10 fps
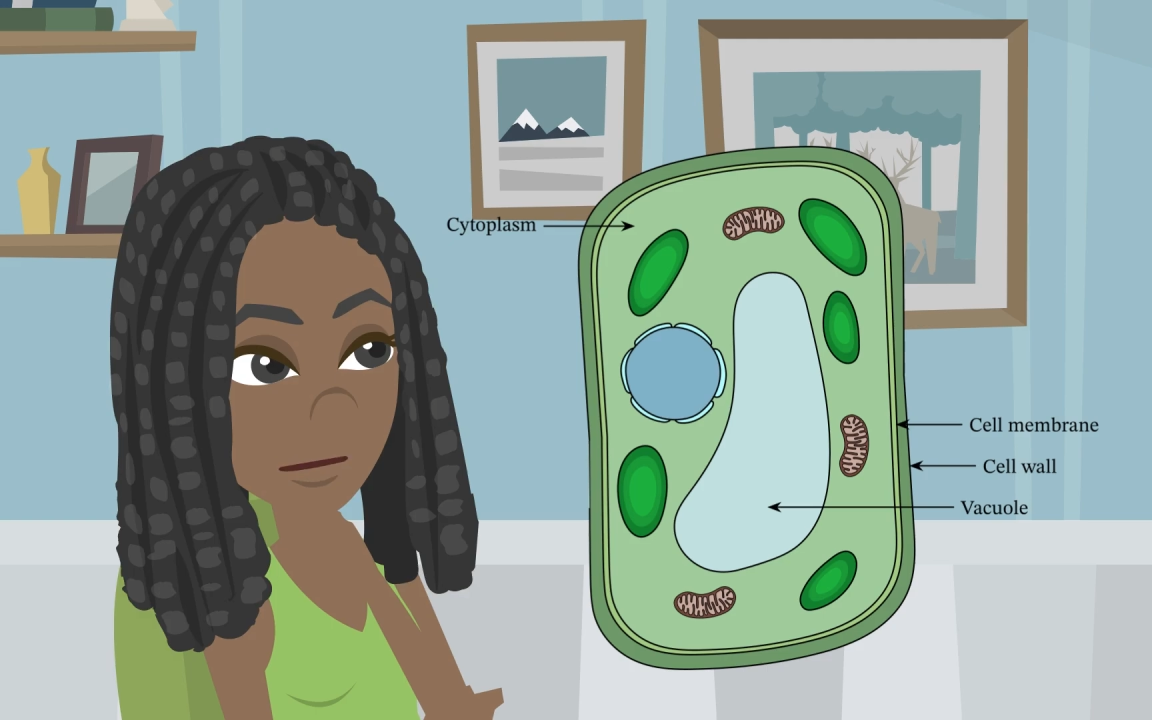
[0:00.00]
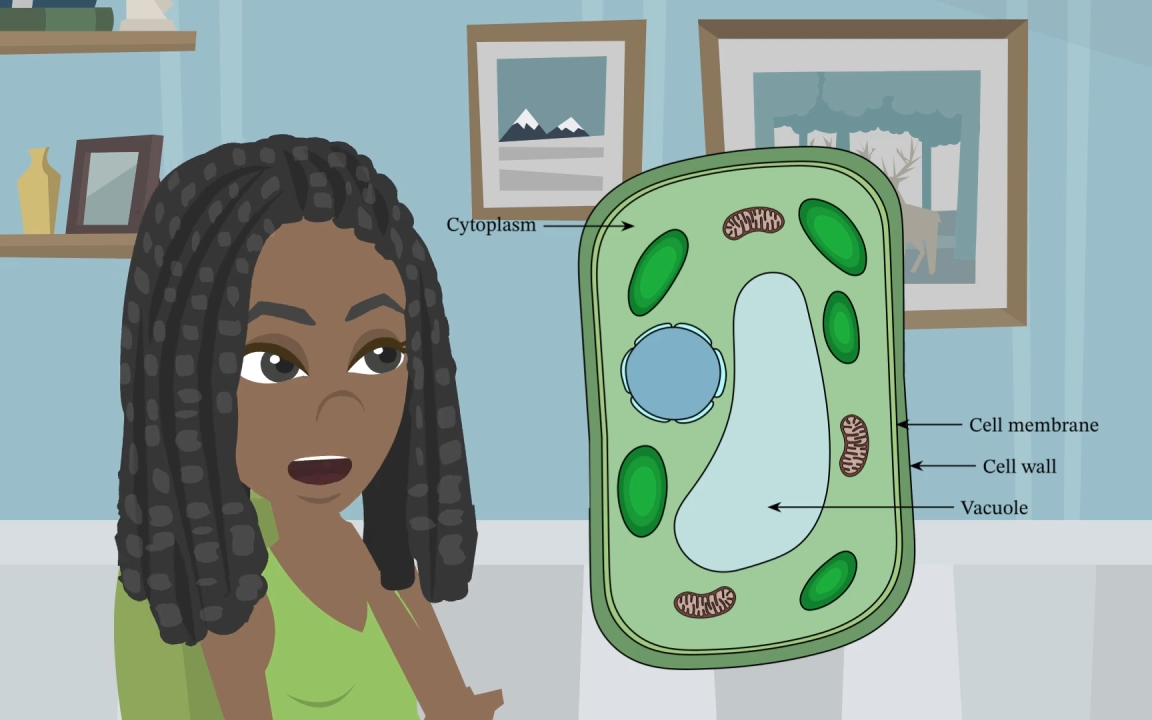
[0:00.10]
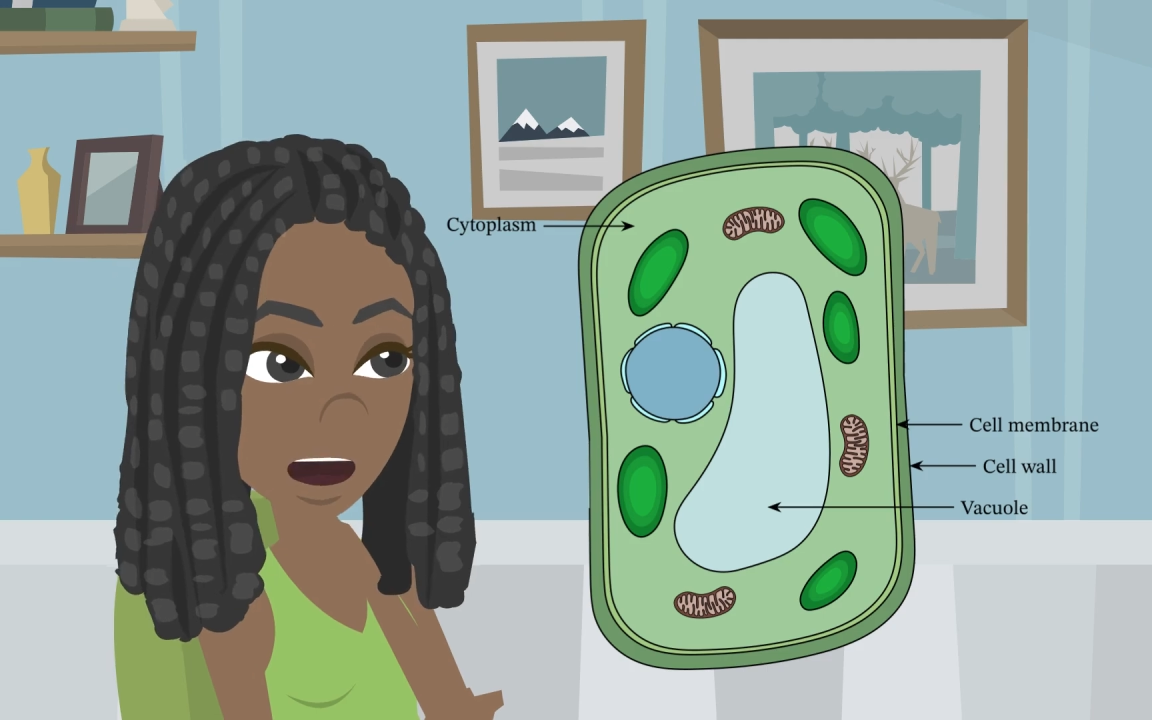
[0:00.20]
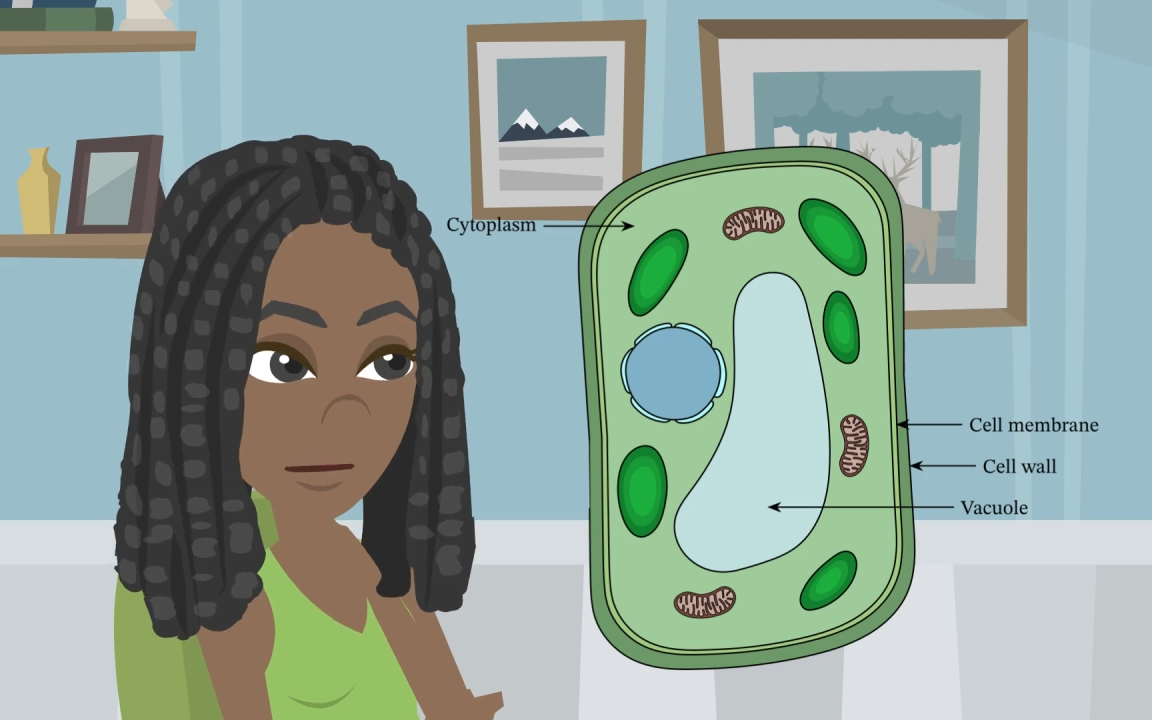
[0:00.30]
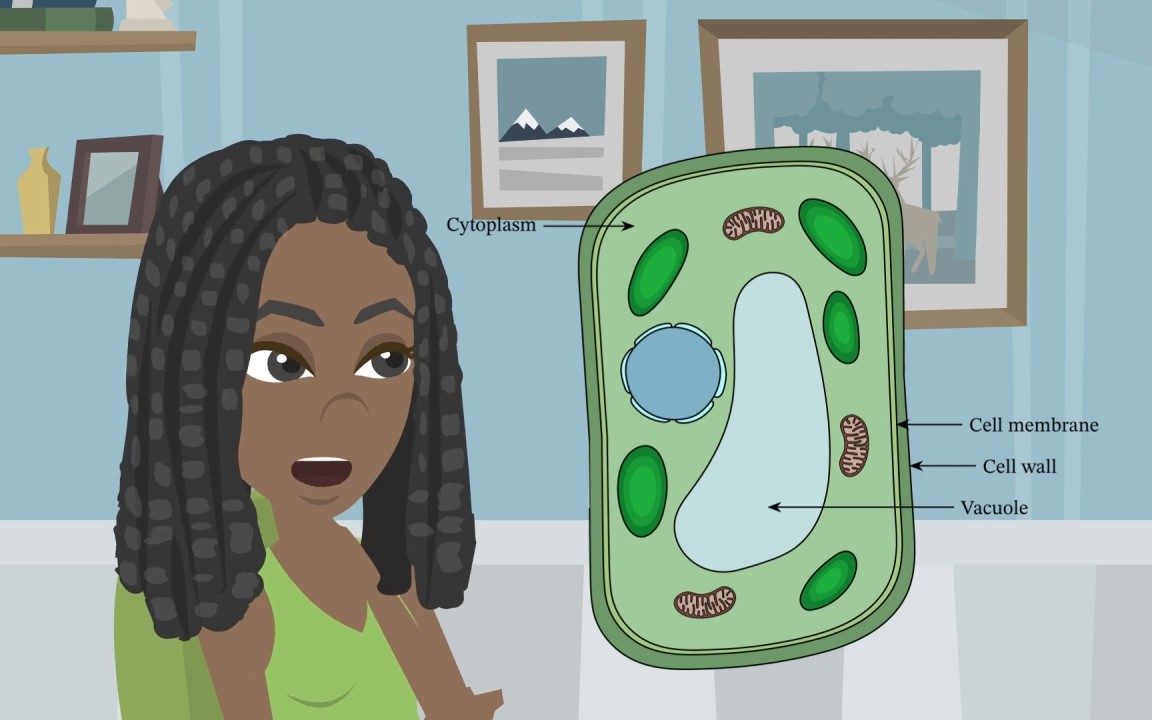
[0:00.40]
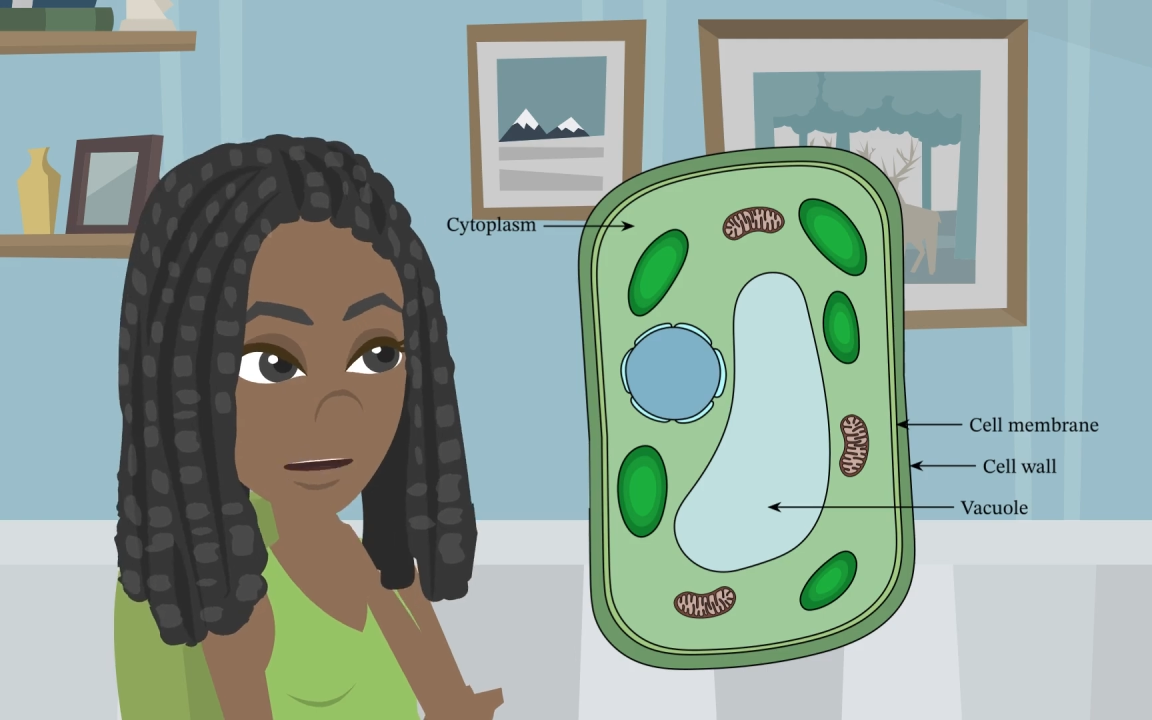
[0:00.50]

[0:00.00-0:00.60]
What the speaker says: Those are